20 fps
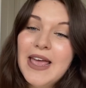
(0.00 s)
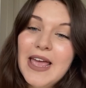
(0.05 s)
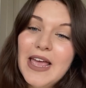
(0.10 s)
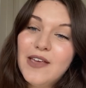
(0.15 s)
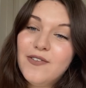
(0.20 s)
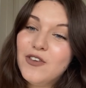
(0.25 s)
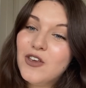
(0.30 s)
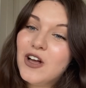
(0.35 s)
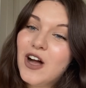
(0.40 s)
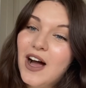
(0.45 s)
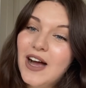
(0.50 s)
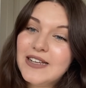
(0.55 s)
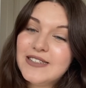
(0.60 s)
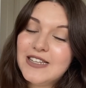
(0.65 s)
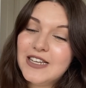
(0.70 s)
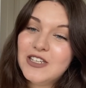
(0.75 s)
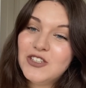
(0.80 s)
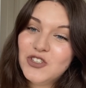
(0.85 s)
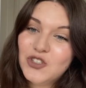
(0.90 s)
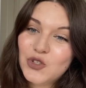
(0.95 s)
If you guys
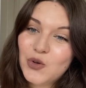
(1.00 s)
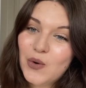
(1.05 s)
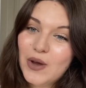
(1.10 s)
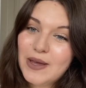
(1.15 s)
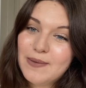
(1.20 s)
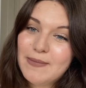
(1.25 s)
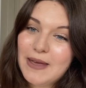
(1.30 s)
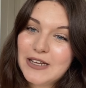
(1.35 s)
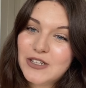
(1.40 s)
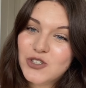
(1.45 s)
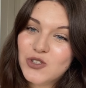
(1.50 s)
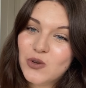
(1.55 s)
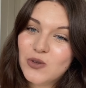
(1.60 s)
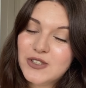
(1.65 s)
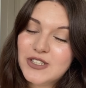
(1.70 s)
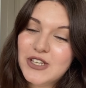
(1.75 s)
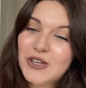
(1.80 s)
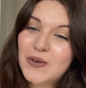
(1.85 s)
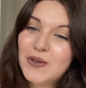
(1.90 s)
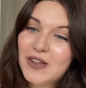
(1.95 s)
enjoy, make sure
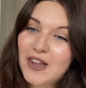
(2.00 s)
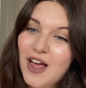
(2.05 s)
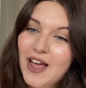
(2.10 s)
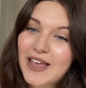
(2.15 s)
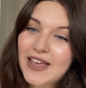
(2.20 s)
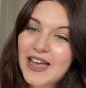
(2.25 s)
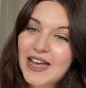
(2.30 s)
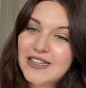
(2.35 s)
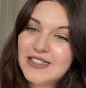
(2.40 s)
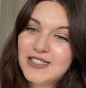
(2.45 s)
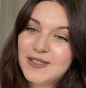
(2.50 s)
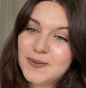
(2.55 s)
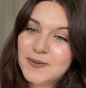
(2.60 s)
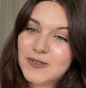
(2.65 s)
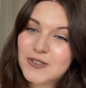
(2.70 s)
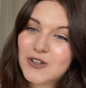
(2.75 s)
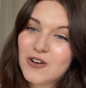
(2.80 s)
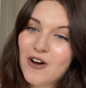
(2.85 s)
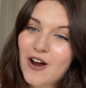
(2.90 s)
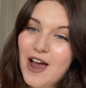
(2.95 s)
to like and
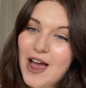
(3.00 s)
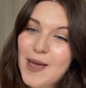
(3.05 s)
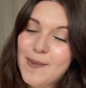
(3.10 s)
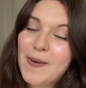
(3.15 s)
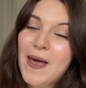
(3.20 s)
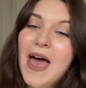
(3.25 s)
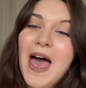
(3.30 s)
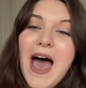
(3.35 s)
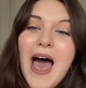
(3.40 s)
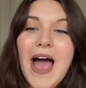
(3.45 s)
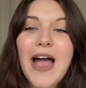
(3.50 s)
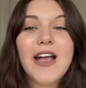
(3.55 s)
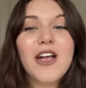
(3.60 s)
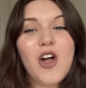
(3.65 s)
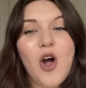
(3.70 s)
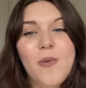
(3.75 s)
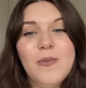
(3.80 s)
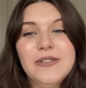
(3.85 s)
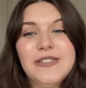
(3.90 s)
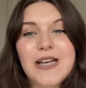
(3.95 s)
subscribe and
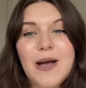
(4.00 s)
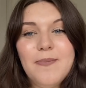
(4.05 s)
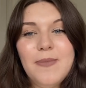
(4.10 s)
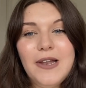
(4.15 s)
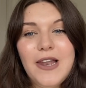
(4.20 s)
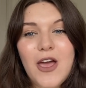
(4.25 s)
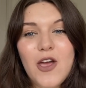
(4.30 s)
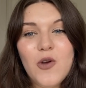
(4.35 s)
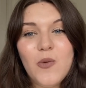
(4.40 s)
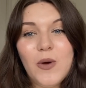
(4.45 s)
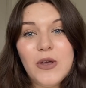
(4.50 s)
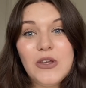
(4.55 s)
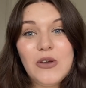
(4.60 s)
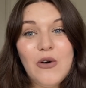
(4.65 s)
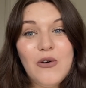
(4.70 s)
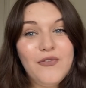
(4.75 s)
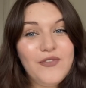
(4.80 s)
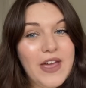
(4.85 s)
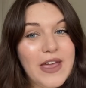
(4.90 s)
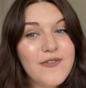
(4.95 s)
comment down below what
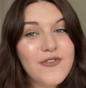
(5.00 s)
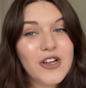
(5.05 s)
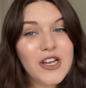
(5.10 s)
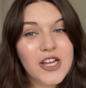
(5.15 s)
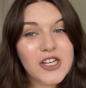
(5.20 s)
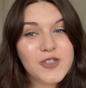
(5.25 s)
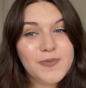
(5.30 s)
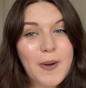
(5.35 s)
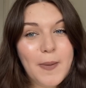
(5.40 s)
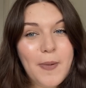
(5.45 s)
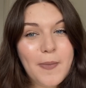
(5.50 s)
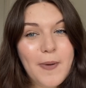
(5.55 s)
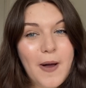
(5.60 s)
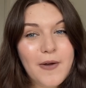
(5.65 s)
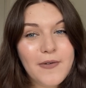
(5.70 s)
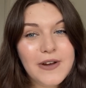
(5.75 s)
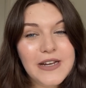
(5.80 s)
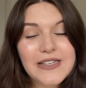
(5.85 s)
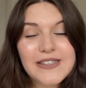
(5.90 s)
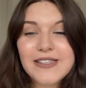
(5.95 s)
your favorite Lush bubble
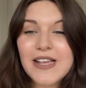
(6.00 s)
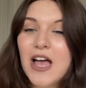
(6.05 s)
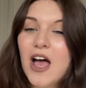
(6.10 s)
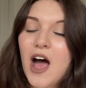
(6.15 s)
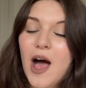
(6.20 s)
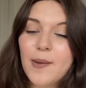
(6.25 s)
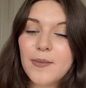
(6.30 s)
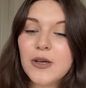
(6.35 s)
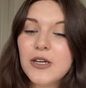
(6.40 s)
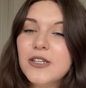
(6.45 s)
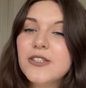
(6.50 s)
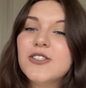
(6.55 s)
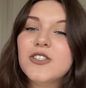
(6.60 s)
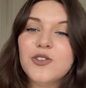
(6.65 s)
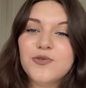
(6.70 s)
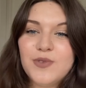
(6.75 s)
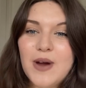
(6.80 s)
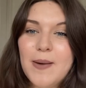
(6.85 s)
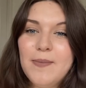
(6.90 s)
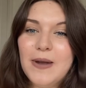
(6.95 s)
bar is. I'm gonna
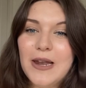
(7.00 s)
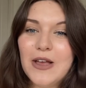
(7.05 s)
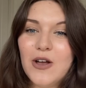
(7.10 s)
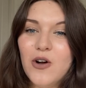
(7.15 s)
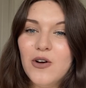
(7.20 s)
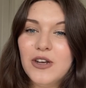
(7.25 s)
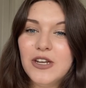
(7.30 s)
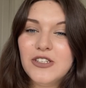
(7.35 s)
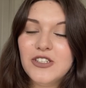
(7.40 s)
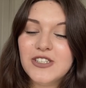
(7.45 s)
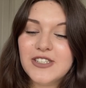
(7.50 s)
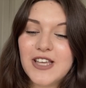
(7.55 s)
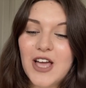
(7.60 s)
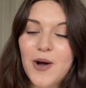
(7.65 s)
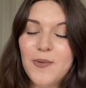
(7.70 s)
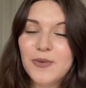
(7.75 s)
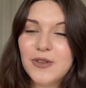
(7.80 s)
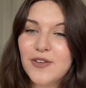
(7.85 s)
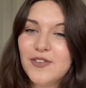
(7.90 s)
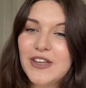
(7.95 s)
stop rambling on and just get
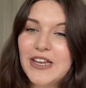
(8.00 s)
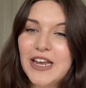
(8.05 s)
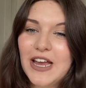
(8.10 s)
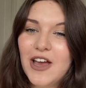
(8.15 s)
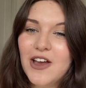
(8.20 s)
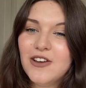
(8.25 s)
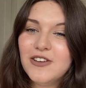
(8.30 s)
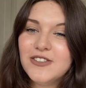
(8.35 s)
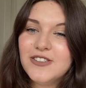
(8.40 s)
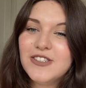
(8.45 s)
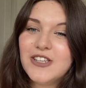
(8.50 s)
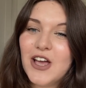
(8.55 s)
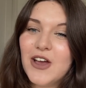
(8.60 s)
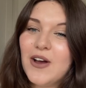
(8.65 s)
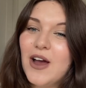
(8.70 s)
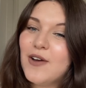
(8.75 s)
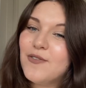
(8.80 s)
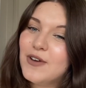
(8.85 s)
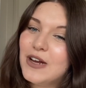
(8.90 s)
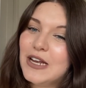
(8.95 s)
on with the video. So
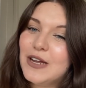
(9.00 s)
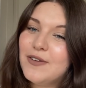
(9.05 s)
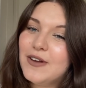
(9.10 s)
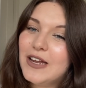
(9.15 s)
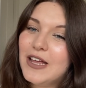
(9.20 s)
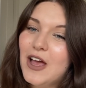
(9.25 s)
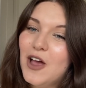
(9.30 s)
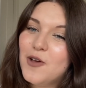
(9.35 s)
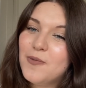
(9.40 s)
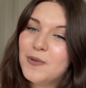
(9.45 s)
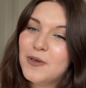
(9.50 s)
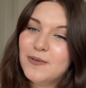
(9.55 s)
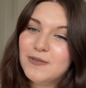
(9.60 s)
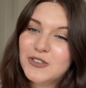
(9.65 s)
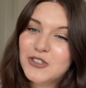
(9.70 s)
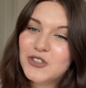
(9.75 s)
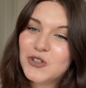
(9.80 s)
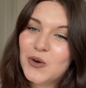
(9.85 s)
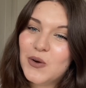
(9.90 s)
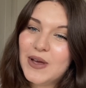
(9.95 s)
I really hope you
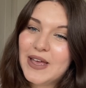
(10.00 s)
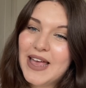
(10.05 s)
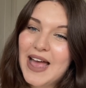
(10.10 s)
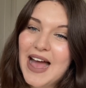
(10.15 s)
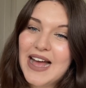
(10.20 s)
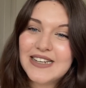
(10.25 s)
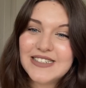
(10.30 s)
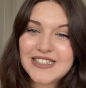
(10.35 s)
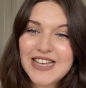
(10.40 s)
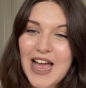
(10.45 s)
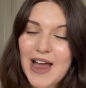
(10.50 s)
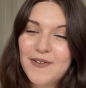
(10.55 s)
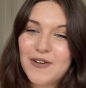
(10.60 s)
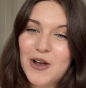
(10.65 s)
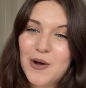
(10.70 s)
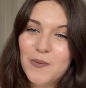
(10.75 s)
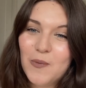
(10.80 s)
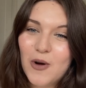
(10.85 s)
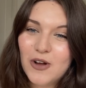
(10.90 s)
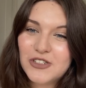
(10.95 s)
enjoy and carry
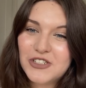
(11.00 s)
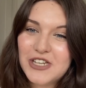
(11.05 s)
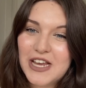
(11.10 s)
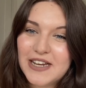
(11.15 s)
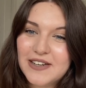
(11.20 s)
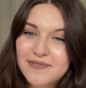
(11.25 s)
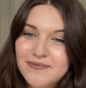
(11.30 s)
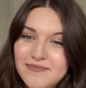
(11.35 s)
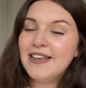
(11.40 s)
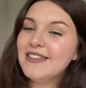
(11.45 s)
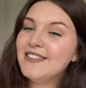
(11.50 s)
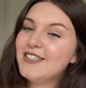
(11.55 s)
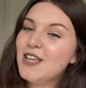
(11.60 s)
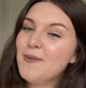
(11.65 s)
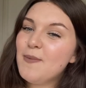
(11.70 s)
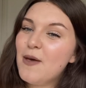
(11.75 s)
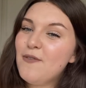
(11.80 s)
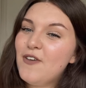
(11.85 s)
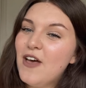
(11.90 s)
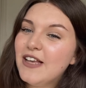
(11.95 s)
on watching. So
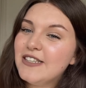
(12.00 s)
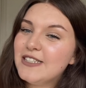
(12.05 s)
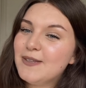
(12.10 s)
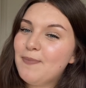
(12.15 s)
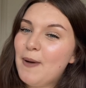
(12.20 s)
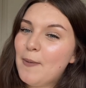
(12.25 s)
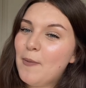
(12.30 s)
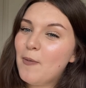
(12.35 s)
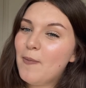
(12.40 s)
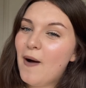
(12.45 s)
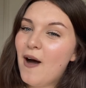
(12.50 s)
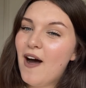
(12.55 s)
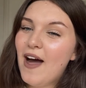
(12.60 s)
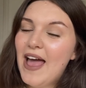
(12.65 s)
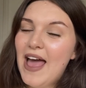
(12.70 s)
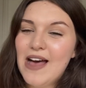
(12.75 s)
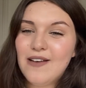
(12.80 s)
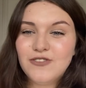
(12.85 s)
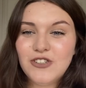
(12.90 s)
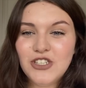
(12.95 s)
my first bubble bar I
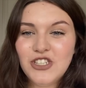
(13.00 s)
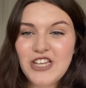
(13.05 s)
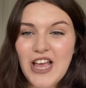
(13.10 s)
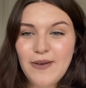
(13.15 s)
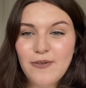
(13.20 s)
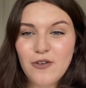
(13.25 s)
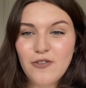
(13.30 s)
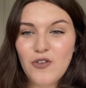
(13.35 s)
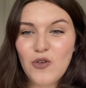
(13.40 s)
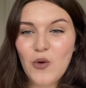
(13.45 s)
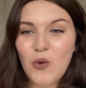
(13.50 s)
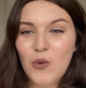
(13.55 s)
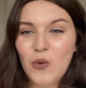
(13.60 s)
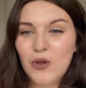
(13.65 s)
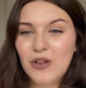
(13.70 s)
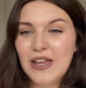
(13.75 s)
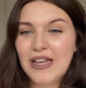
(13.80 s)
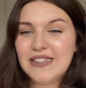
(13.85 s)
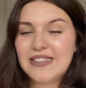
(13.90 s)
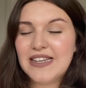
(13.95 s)
have to share with you
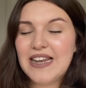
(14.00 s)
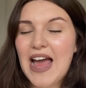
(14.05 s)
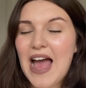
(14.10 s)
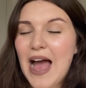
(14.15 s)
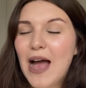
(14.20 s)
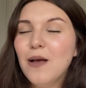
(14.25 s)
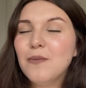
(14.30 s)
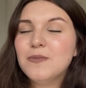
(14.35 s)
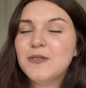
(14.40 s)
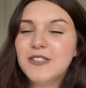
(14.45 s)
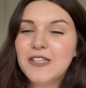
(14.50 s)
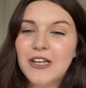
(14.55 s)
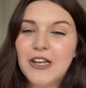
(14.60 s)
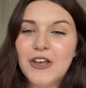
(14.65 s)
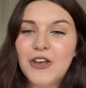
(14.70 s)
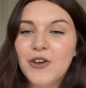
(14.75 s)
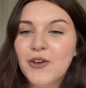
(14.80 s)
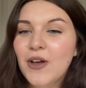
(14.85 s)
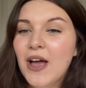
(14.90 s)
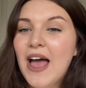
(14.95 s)
all is an
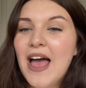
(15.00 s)
absolute